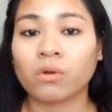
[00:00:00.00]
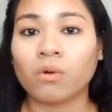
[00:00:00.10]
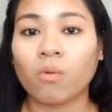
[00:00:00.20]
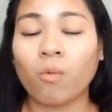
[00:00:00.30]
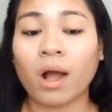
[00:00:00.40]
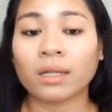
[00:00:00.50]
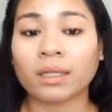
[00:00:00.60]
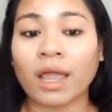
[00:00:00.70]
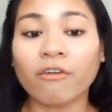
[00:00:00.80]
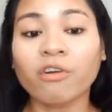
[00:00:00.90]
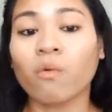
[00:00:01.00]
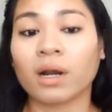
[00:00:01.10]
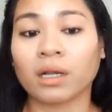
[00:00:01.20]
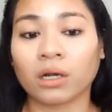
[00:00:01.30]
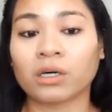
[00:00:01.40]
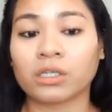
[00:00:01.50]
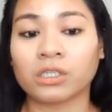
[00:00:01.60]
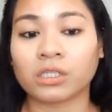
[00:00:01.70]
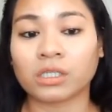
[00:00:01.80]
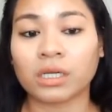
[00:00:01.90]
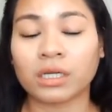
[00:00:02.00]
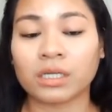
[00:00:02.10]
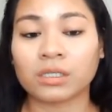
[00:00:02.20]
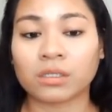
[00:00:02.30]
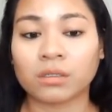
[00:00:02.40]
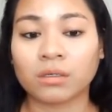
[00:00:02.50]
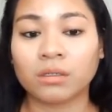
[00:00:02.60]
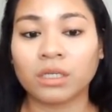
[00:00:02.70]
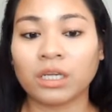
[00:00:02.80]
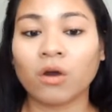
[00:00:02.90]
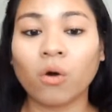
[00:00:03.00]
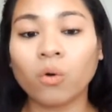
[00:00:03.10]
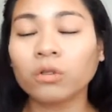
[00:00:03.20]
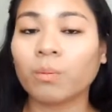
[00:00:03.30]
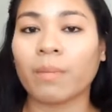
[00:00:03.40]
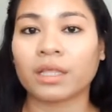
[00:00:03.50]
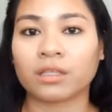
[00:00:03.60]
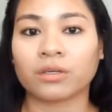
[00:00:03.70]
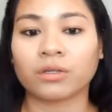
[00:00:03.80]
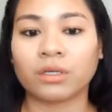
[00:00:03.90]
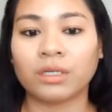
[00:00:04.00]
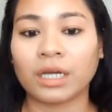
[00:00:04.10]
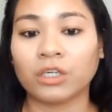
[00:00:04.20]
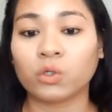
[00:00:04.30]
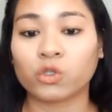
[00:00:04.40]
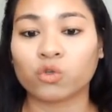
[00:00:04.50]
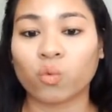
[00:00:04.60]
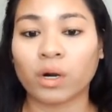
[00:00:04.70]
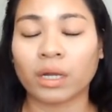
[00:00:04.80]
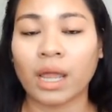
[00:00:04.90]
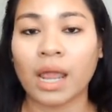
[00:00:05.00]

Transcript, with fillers: what everyone learns is the old method that used to work,